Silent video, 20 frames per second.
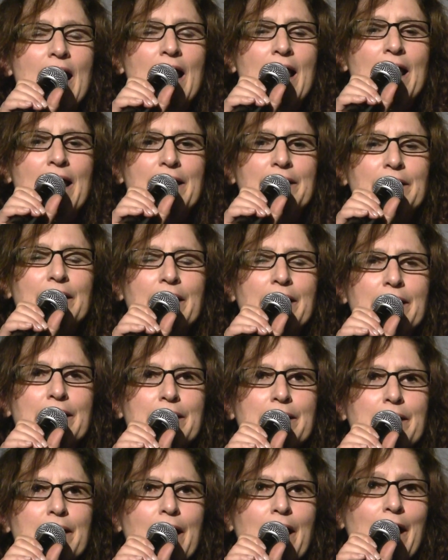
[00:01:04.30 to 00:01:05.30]
And
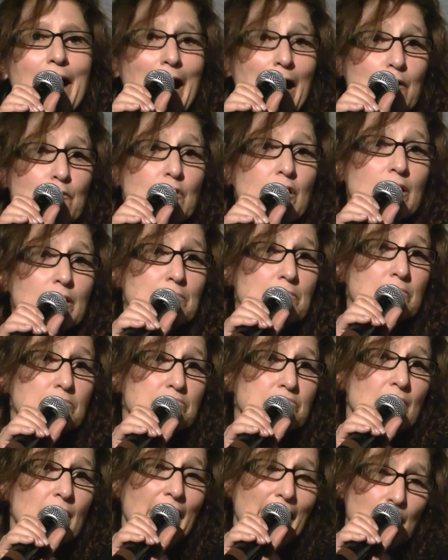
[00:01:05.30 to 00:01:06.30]

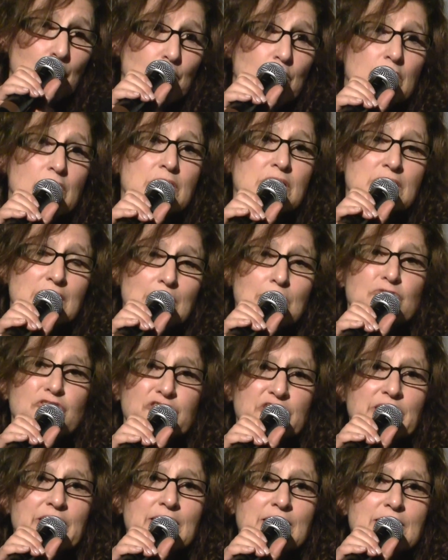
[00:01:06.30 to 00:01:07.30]
our
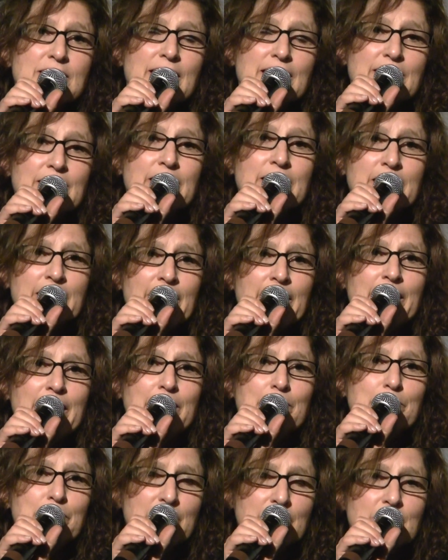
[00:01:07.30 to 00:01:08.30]
assumption is that they
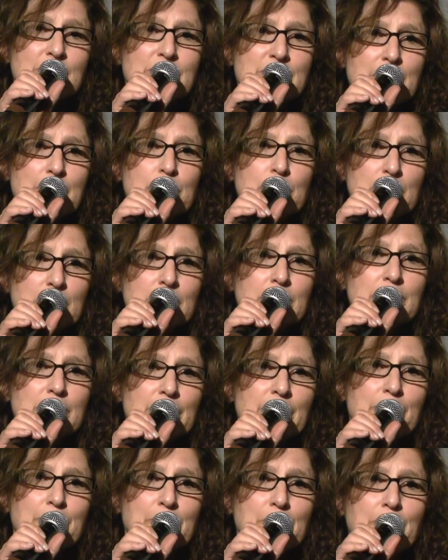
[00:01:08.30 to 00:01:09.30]
came because they were
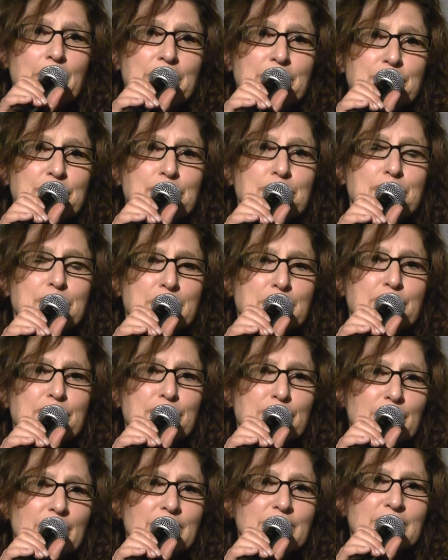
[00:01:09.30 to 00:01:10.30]
going to
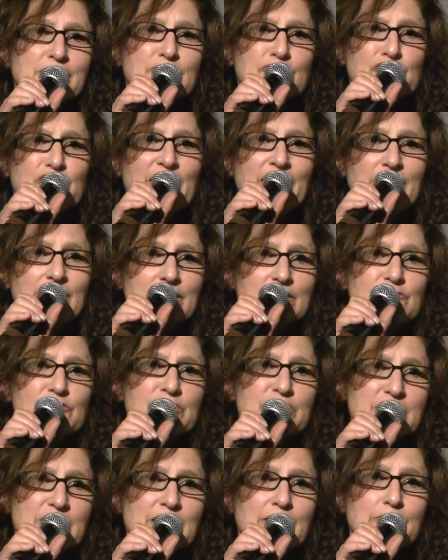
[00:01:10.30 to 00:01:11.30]
confront and challenge,
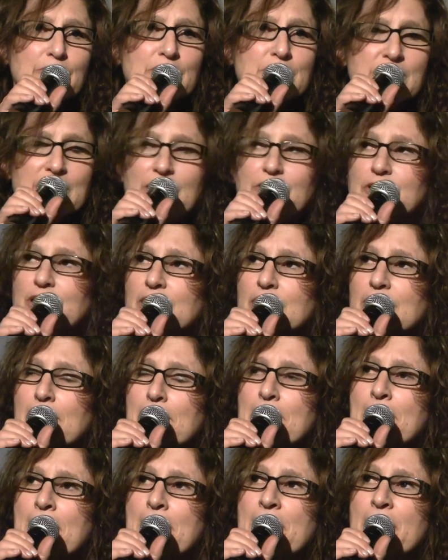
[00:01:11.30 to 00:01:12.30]
et cetera, et cetera.
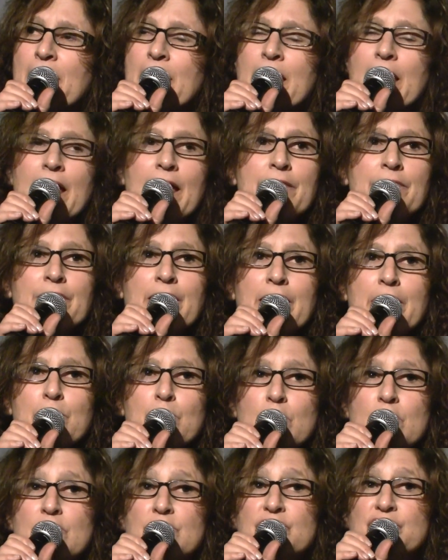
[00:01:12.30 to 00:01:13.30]
And they
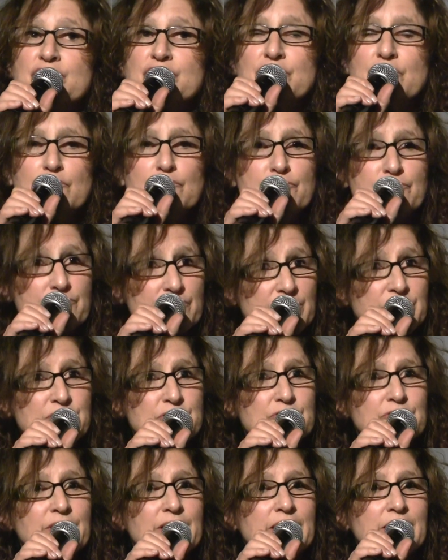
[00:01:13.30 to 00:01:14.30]
were so
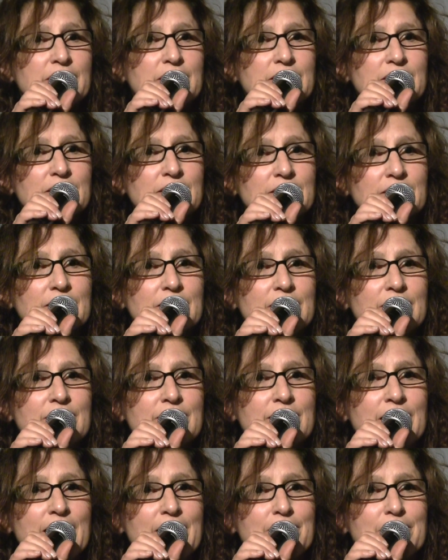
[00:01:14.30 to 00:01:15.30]
frustrated
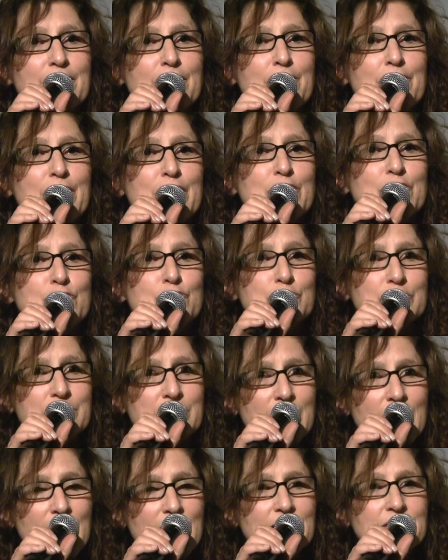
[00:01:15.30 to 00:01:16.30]
that they
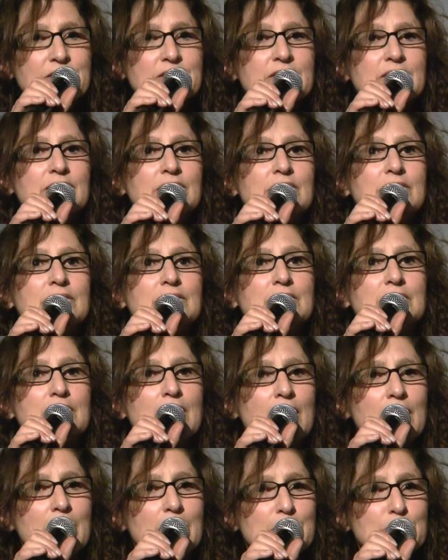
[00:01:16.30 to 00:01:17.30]
could not
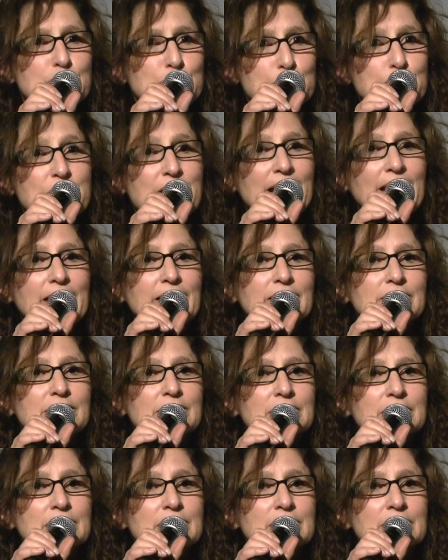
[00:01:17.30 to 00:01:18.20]
do that,